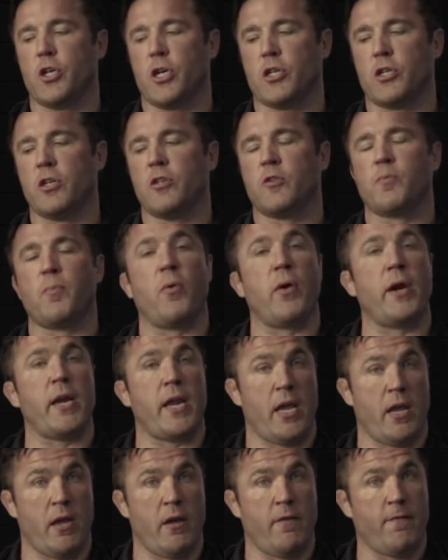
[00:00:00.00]
Justin's point,
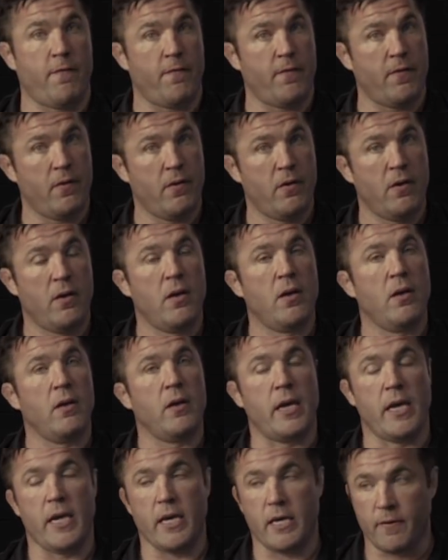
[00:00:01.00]
if
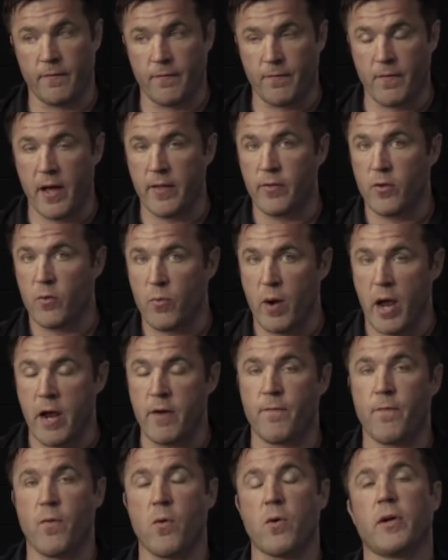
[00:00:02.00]
he can find the
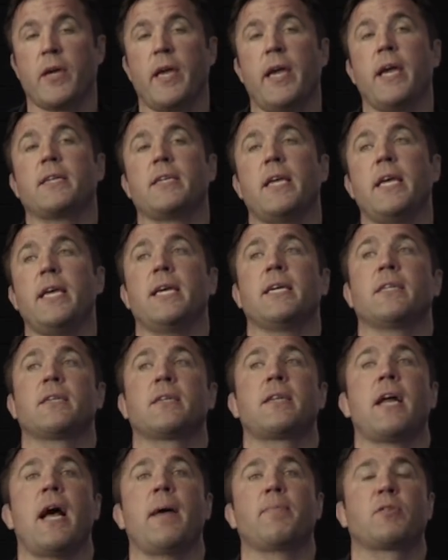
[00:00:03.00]
right four kicks, he can
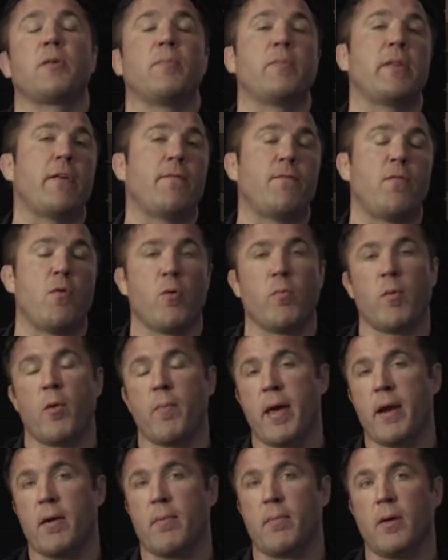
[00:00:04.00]
stop some of that forward
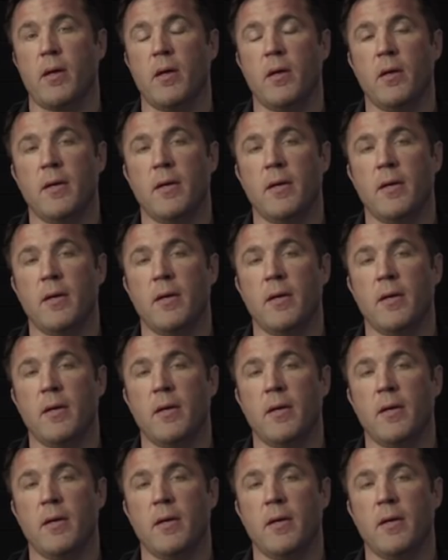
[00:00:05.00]
momentum.